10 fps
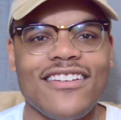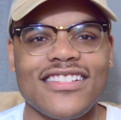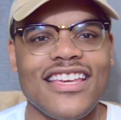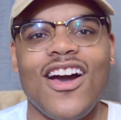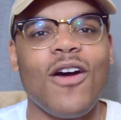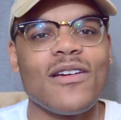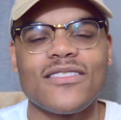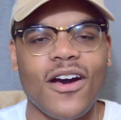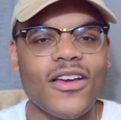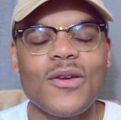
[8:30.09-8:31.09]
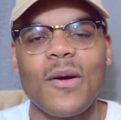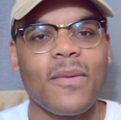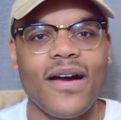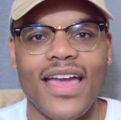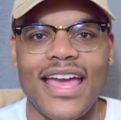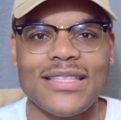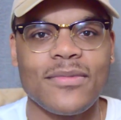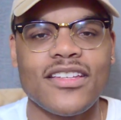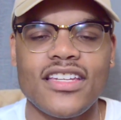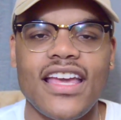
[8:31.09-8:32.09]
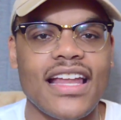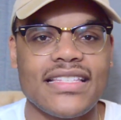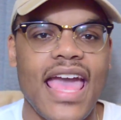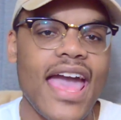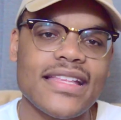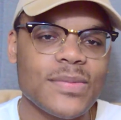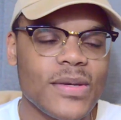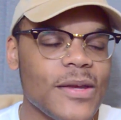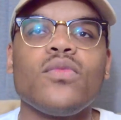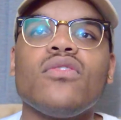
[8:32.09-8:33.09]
because he always called you a punk ass bitch and he got his ass beat.